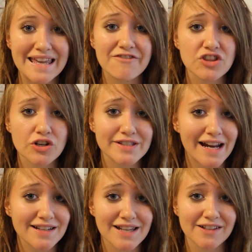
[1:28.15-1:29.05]
Even their
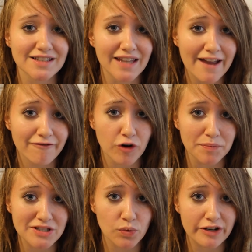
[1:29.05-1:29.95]
status as a life form
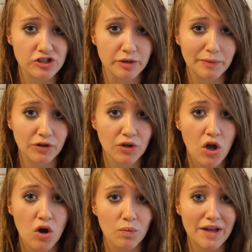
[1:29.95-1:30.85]
is questionable.
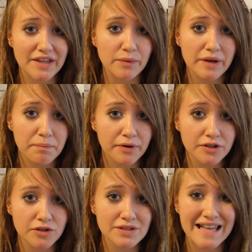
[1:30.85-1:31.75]
While they
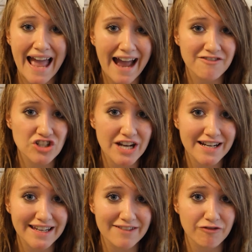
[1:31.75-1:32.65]
reproduce, have
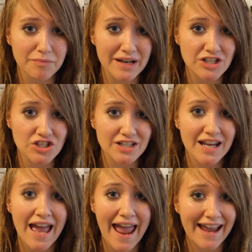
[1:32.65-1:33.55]
genetic information,
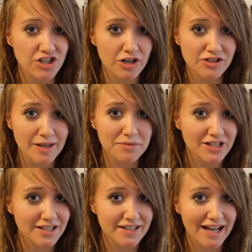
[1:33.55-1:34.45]
and are
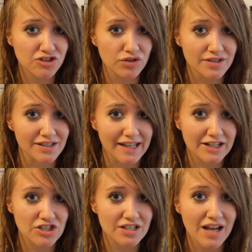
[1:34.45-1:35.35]
subject to natural
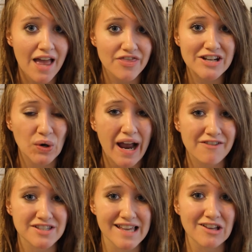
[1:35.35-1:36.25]
selection, they don't
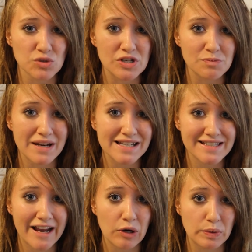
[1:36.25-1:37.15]
have cells which many
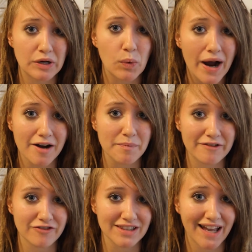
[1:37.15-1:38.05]
say are a requirement
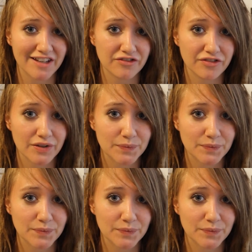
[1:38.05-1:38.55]
for life.